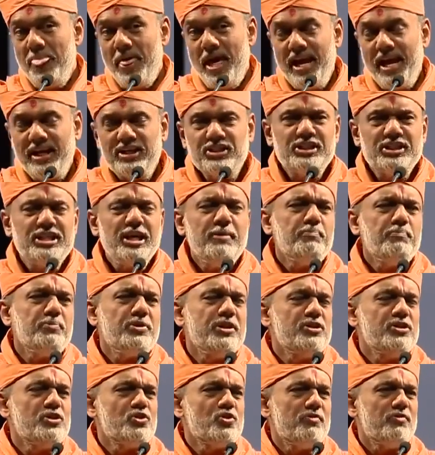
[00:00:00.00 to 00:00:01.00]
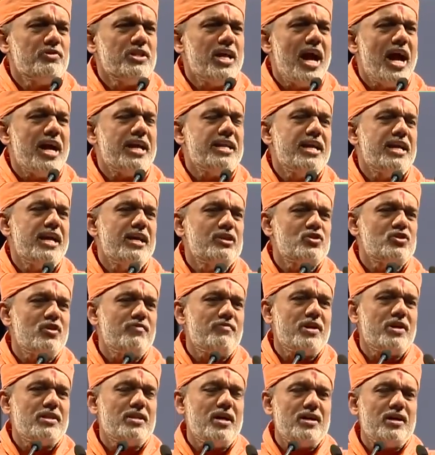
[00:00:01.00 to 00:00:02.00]
Acceptance of the ideas
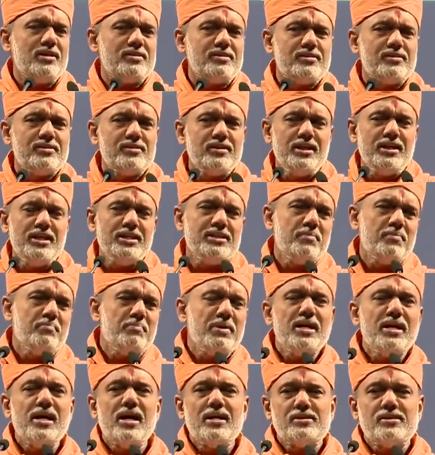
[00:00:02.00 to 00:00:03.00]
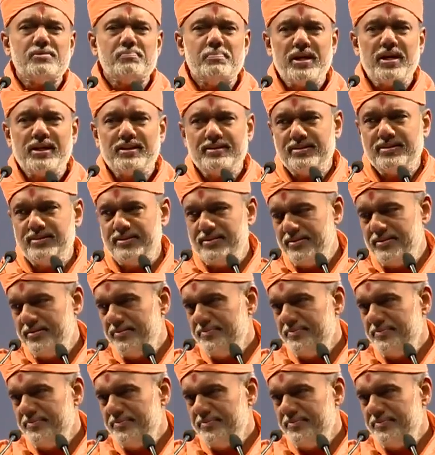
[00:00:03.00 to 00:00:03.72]
of others is a big aspect.